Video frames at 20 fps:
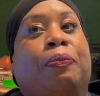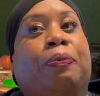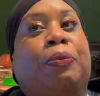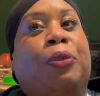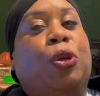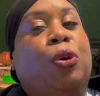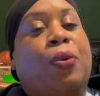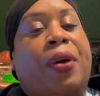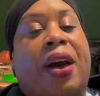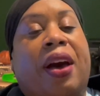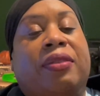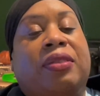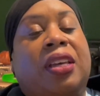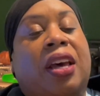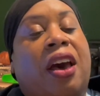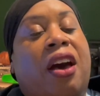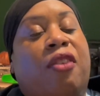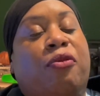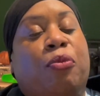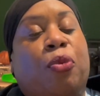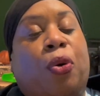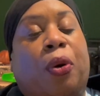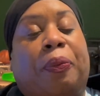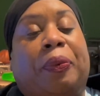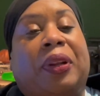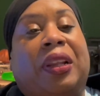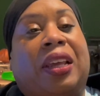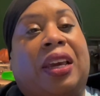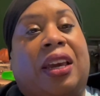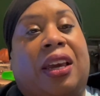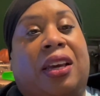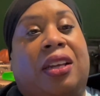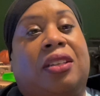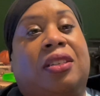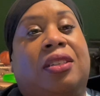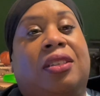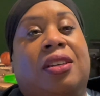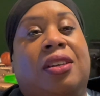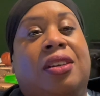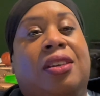you have to have more
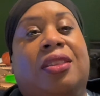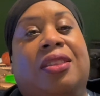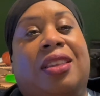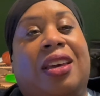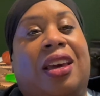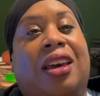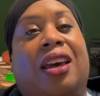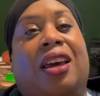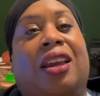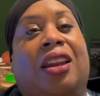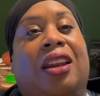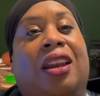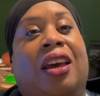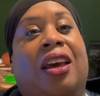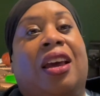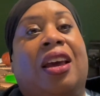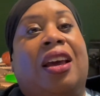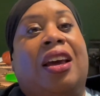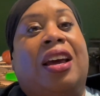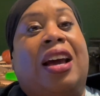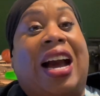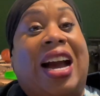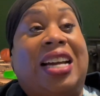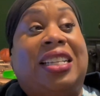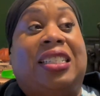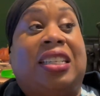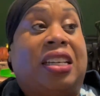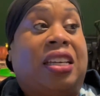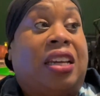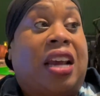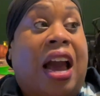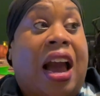planned than I did.